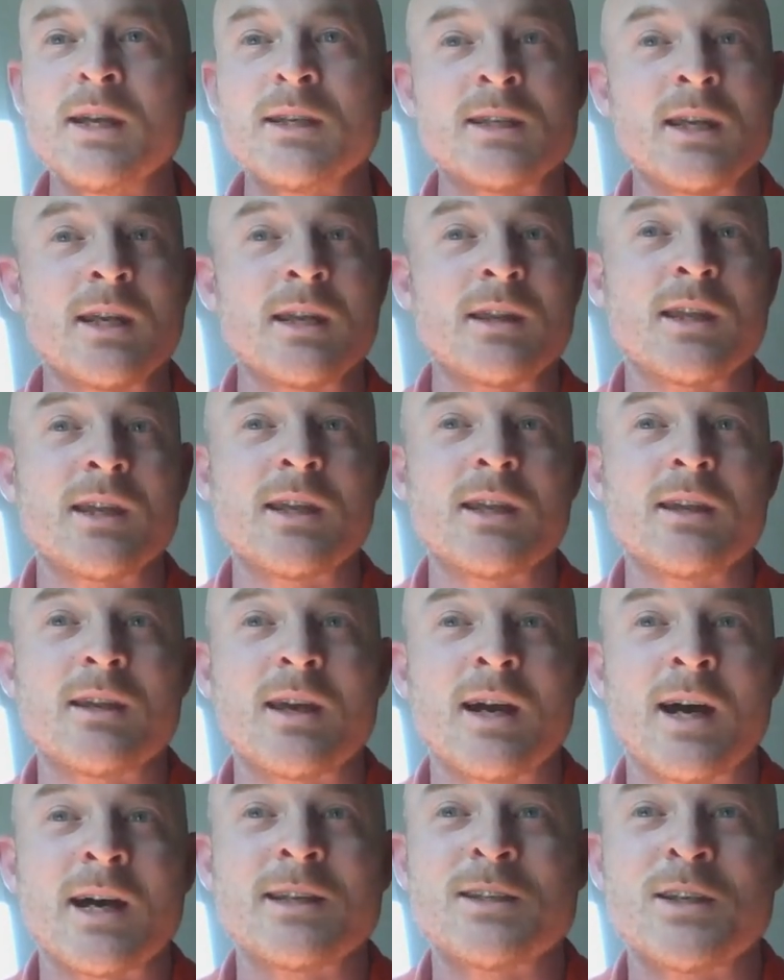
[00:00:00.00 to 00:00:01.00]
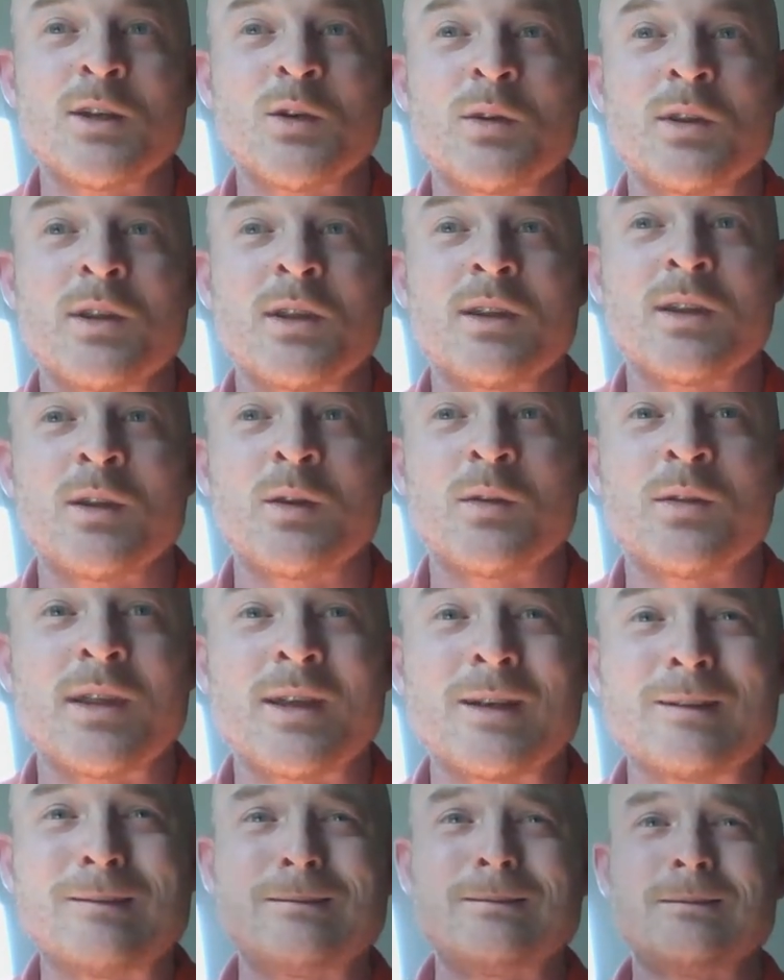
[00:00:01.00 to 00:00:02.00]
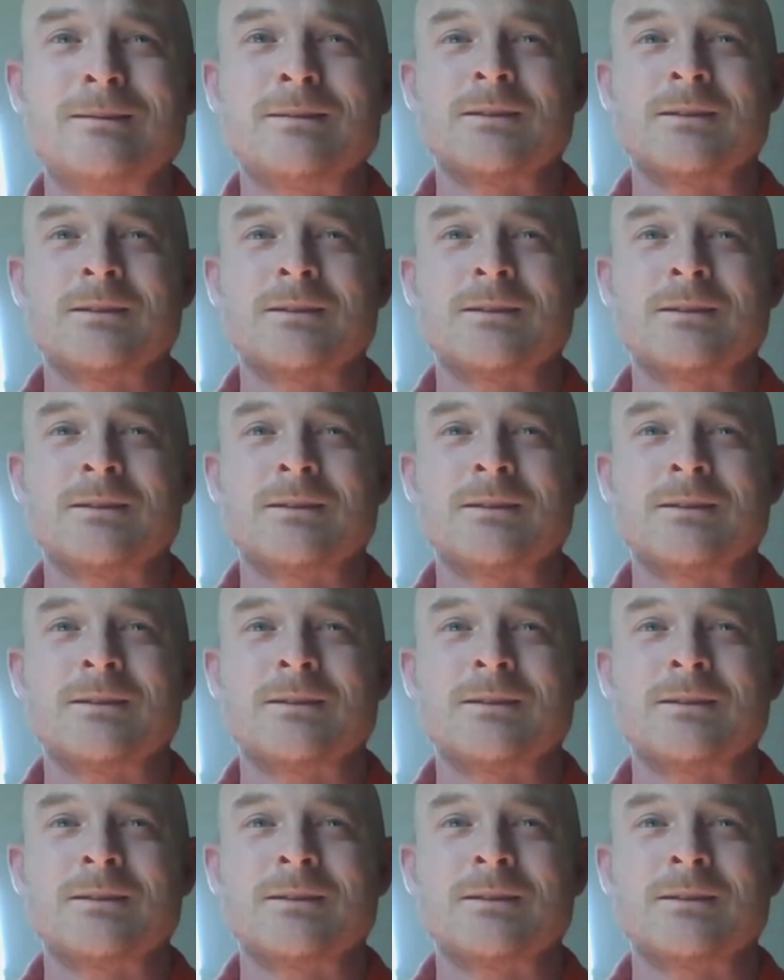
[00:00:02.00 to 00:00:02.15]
Is there anything I do that you think,